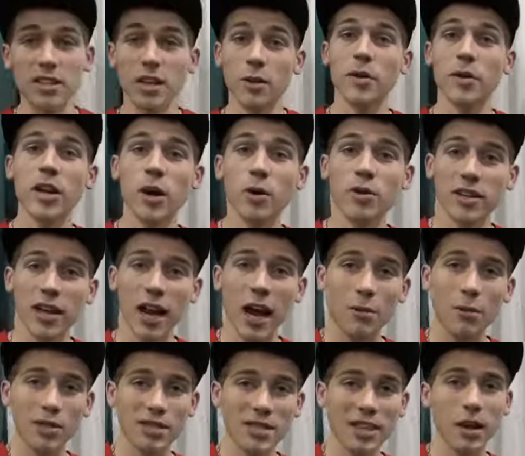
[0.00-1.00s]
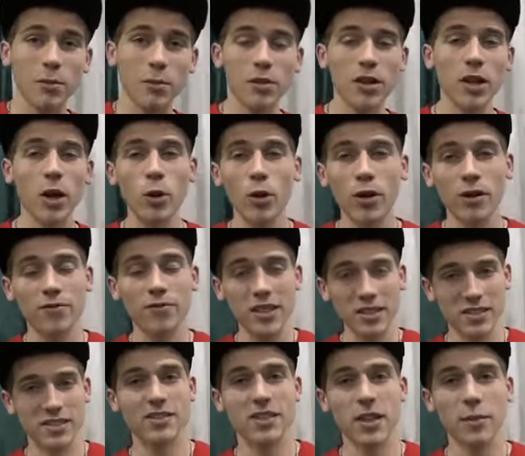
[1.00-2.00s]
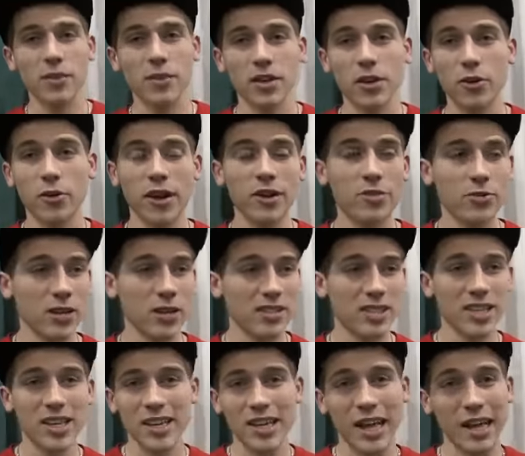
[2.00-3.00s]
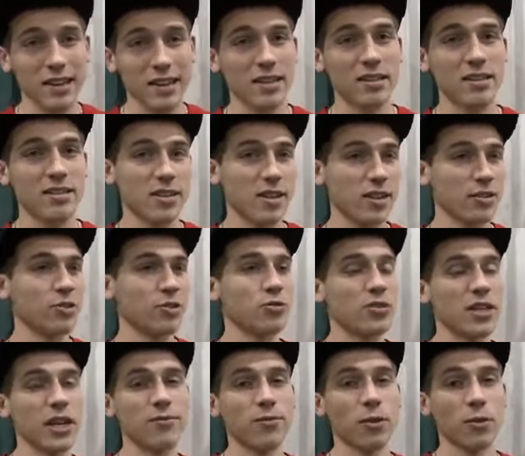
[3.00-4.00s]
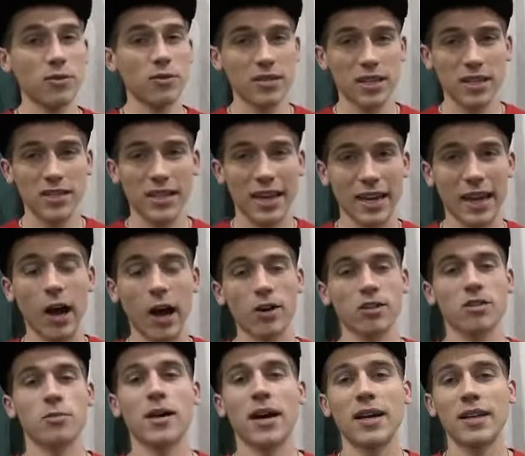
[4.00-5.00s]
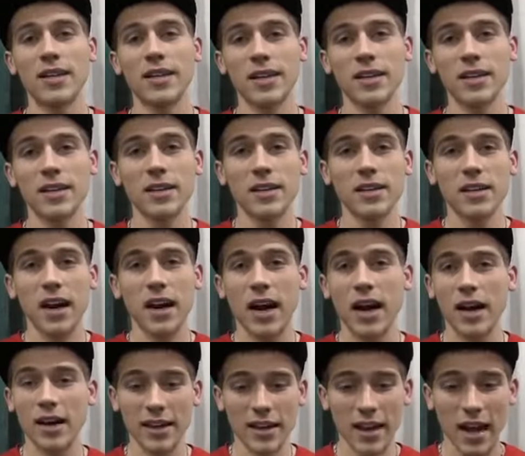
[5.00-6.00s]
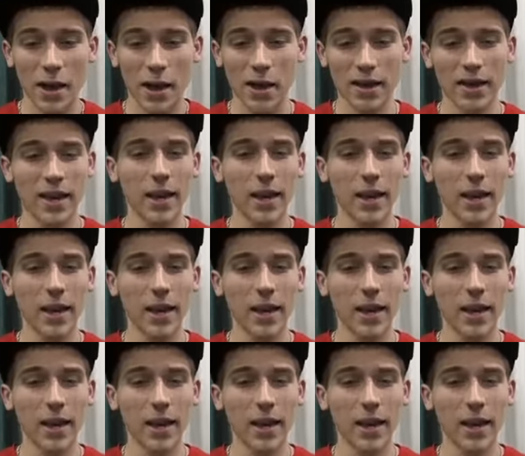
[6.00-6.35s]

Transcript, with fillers: So let me know in the comments down below if this is something you're interested in. I think the Skunk Juice headphones is a awesome idea, uh, and I